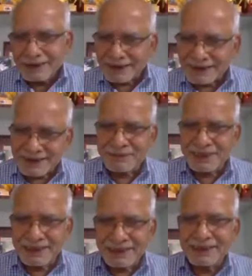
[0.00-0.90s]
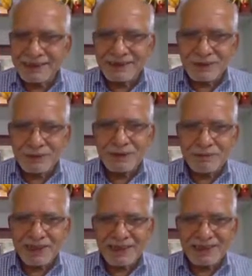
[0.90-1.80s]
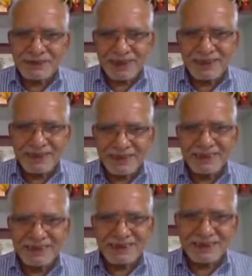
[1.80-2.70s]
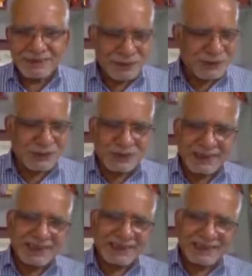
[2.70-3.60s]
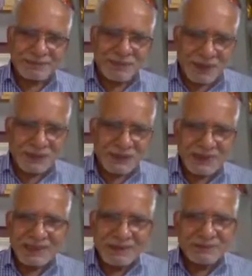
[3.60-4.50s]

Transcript: Customarily, a Nobel Prize winner is supposed to take his spouse